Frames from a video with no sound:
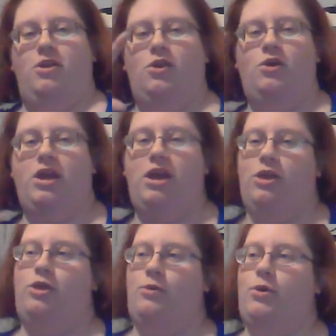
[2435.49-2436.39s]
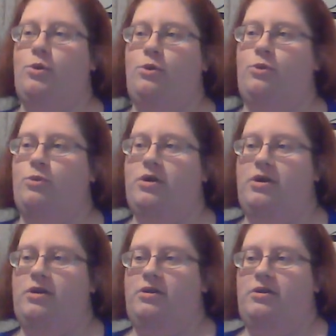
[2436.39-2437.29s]
looking through
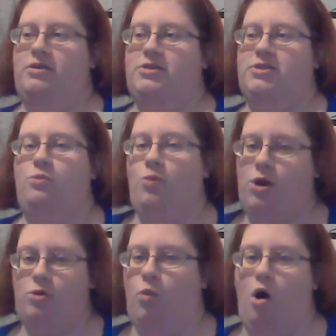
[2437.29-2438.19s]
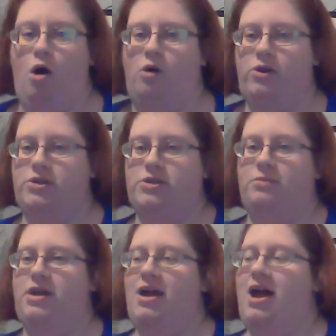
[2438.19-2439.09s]
some weird wall or
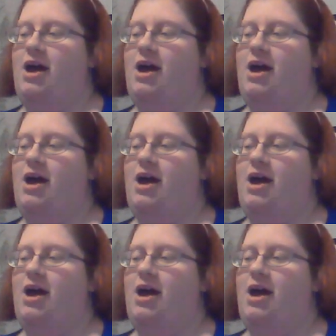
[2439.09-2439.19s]
something.